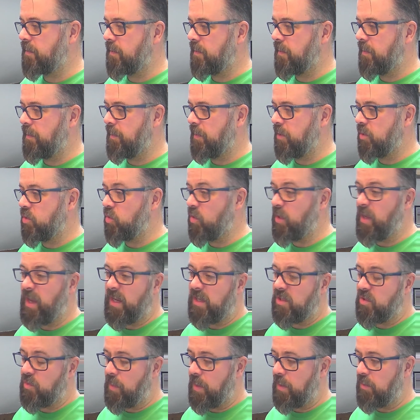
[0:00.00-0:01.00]
But Chucky
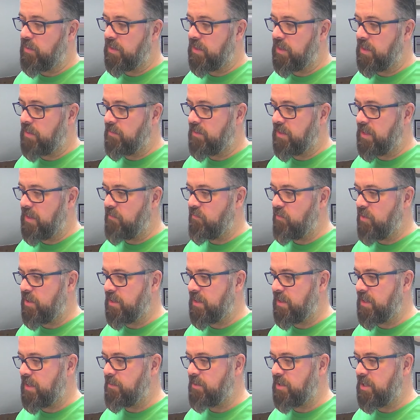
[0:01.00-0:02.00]
Egg somehow seems to
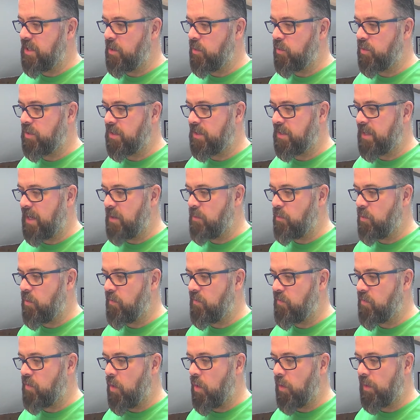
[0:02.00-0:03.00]
use the same one
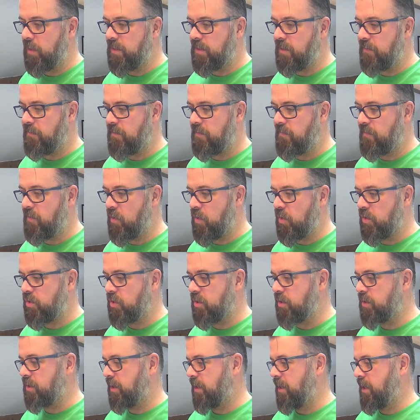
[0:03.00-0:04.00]
for all its different
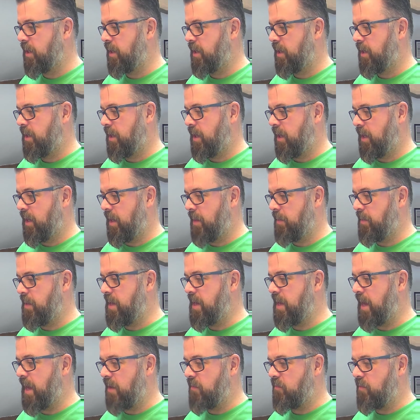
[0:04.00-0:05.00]
versions, but
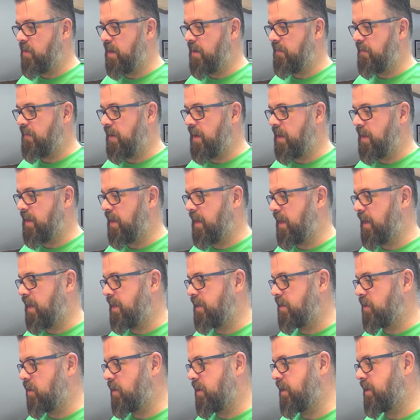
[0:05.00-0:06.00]
you can redefine the
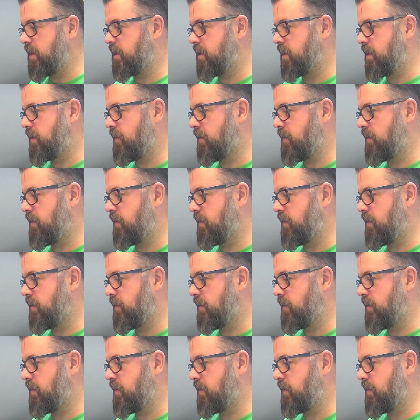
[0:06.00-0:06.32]
keys on this.